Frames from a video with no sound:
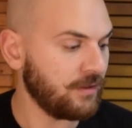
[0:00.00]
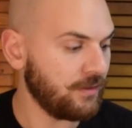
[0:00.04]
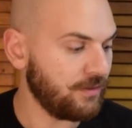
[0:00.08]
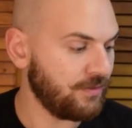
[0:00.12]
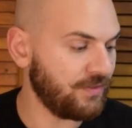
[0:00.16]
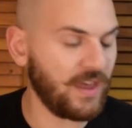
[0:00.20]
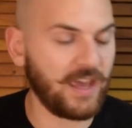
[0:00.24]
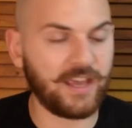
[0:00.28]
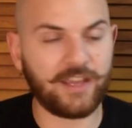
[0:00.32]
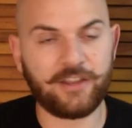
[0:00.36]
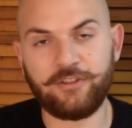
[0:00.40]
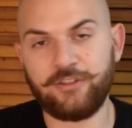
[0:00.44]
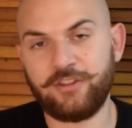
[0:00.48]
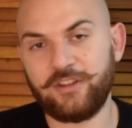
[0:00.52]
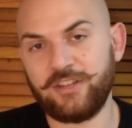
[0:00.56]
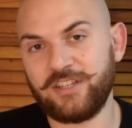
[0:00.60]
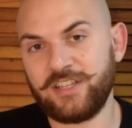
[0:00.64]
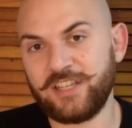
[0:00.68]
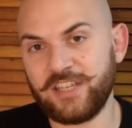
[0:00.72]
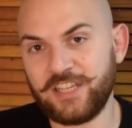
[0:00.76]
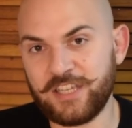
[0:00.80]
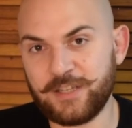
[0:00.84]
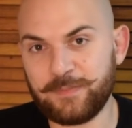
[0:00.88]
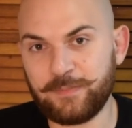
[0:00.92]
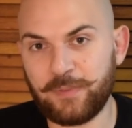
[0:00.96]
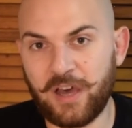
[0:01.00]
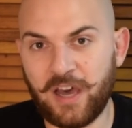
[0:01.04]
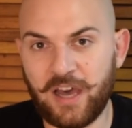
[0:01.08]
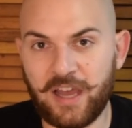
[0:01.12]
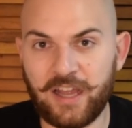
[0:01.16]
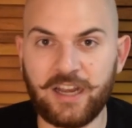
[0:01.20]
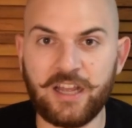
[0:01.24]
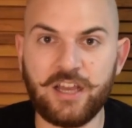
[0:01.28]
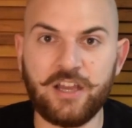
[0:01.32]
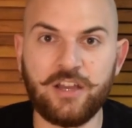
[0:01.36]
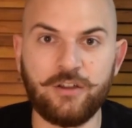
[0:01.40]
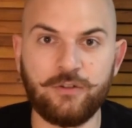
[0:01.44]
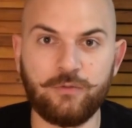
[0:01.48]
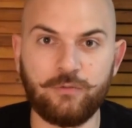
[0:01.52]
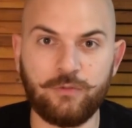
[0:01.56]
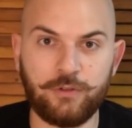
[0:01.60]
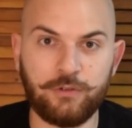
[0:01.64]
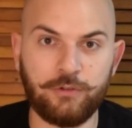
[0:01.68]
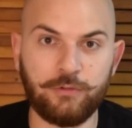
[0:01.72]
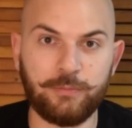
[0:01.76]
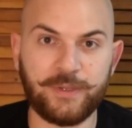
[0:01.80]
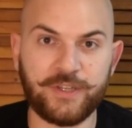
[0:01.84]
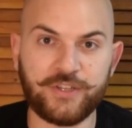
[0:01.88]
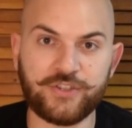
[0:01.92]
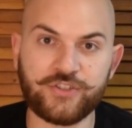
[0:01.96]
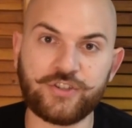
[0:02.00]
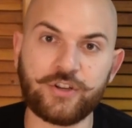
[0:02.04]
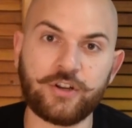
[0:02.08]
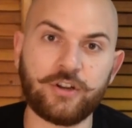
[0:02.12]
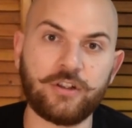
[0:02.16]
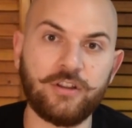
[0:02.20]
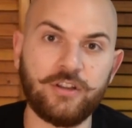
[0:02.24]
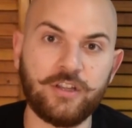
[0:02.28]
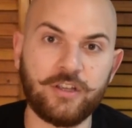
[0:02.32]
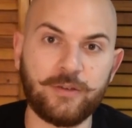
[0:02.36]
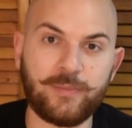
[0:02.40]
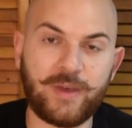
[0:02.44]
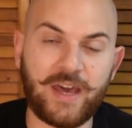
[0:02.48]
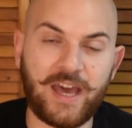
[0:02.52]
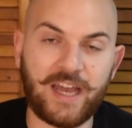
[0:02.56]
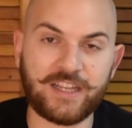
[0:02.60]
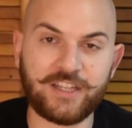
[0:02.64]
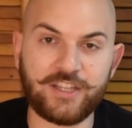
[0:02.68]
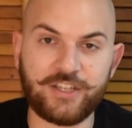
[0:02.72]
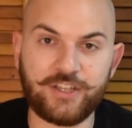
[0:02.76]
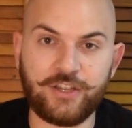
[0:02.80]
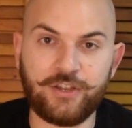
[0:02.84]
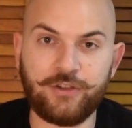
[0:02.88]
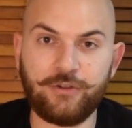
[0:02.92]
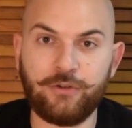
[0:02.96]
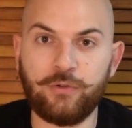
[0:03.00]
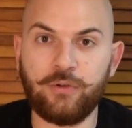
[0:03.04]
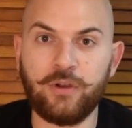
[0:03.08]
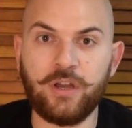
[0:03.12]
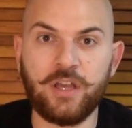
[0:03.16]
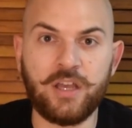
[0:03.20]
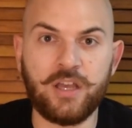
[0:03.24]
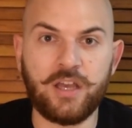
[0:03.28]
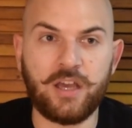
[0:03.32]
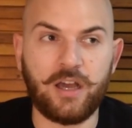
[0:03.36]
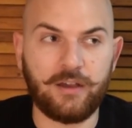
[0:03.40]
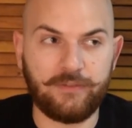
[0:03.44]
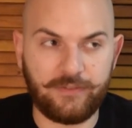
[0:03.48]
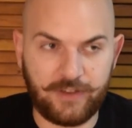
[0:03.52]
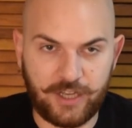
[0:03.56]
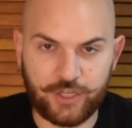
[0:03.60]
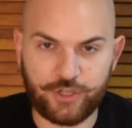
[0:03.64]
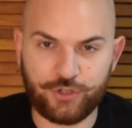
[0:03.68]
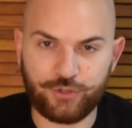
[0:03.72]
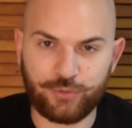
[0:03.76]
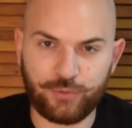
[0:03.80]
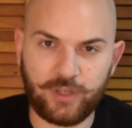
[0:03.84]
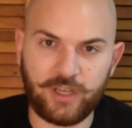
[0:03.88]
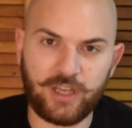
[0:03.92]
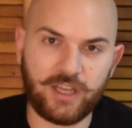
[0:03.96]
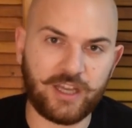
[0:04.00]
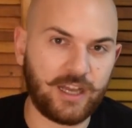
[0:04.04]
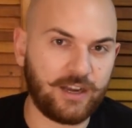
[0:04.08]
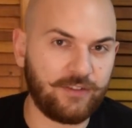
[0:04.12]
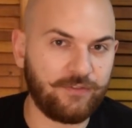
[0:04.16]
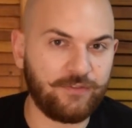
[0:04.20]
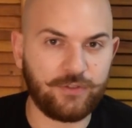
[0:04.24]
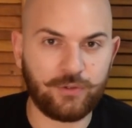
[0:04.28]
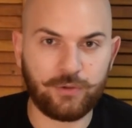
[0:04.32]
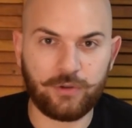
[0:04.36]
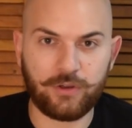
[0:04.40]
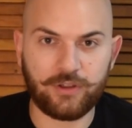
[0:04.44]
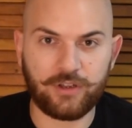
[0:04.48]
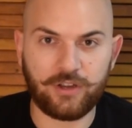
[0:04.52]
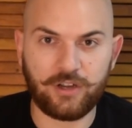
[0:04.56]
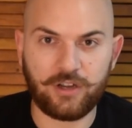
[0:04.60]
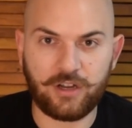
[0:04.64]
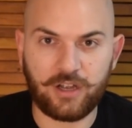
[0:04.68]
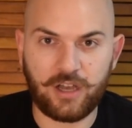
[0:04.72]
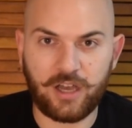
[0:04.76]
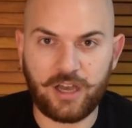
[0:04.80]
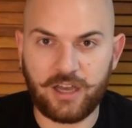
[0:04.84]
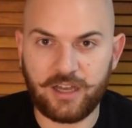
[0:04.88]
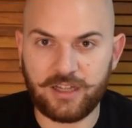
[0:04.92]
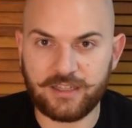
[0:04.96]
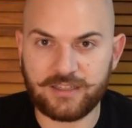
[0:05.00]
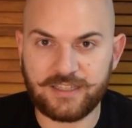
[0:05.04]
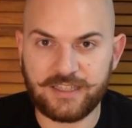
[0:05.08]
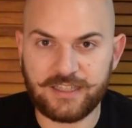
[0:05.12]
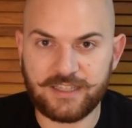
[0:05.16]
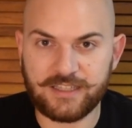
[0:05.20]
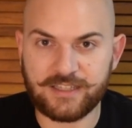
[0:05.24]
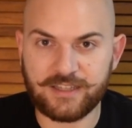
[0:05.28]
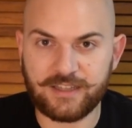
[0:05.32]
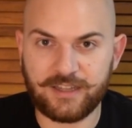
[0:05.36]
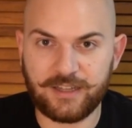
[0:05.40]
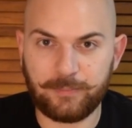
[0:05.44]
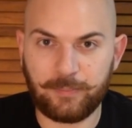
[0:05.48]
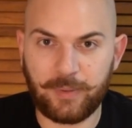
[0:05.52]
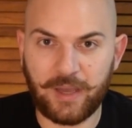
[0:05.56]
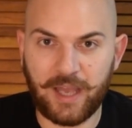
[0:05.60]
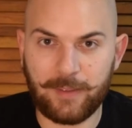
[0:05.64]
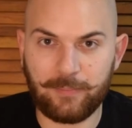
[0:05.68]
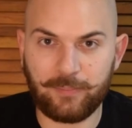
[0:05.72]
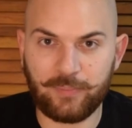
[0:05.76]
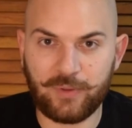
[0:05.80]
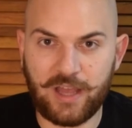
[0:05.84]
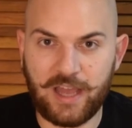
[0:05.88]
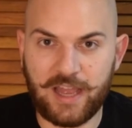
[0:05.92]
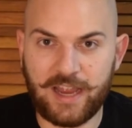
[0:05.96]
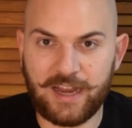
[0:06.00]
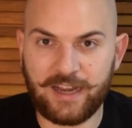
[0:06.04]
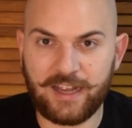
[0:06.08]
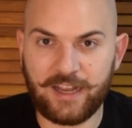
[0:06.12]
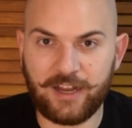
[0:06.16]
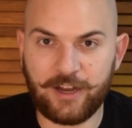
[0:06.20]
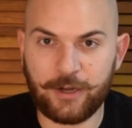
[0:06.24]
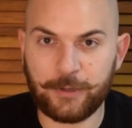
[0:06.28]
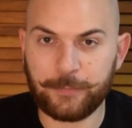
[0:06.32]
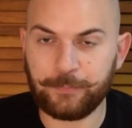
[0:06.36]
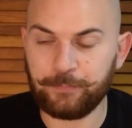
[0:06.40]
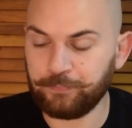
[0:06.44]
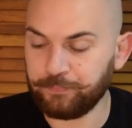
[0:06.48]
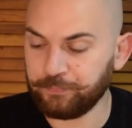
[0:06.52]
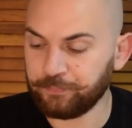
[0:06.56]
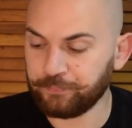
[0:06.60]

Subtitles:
Thank you, The Tea Spot. We will be circling back to you eventually. Got a few other teas in the pipeline here.